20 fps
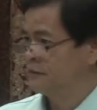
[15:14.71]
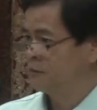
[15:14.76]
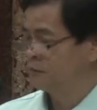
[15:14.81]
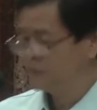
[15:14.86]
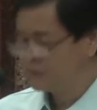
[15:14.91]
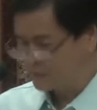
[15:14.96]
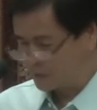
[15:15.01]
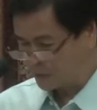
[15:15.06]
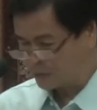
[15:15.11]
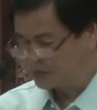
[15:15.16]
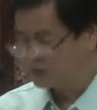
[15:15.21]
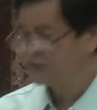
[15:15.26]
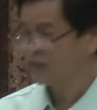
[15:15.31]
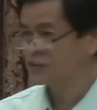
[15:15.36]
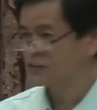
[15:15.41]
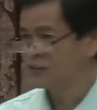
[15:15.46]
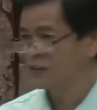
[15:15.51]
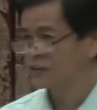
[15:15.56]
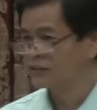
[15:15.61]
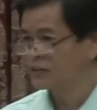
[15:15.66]
Before
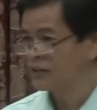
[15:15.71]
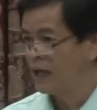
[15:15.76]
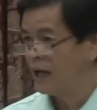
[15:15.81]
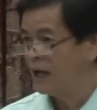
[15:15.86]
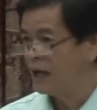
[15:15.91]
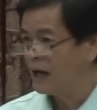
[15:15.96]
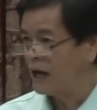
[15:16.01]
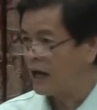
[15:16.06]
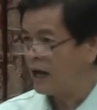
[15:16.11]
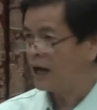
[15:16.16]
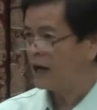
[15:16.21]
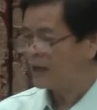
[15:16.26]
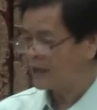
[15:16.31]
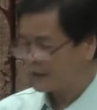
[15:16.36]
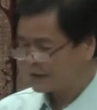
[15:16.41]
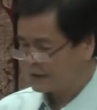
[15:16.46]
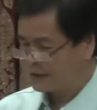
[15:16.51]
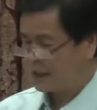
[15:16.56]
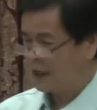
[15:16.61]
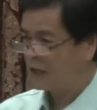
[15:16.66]
Jesus,
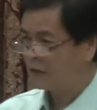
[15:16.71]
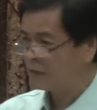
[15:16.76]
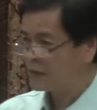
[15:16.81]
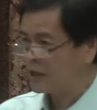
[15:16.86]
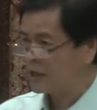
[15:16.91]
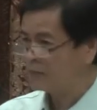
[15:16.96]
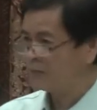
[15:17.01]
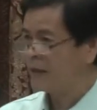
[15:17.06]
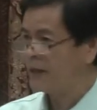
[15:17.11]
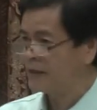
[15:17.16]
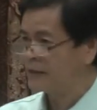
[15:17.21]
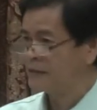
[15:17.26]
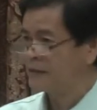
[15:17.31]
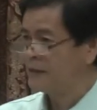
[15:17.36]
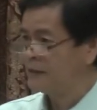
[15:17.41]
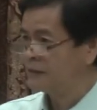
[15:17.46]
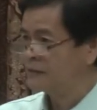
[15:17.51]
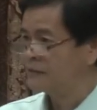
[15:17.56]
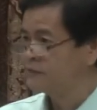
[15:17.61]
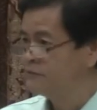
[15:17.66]
I am a man
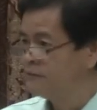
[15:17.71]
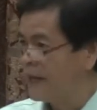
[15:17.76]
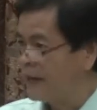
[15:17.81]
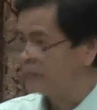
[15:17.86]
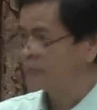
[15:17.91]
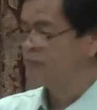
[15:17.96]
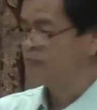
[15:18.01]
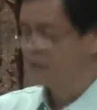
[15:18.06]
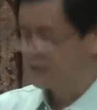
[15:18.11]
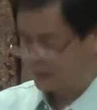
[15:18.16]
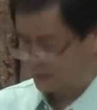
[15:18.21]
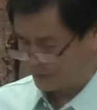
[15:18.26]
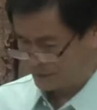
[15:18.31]
damned.